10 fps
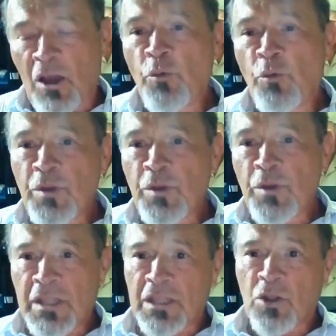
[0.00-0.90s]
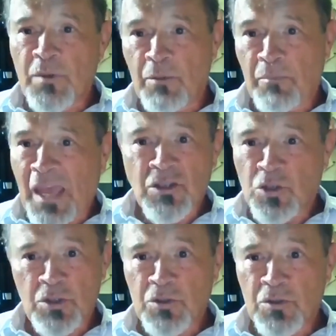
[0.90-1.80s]
offices of the mayors
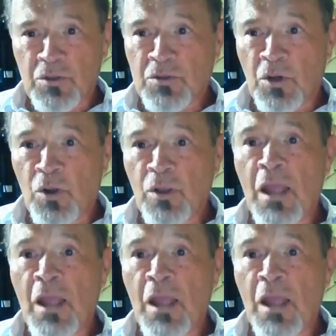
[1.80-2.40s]
and so on,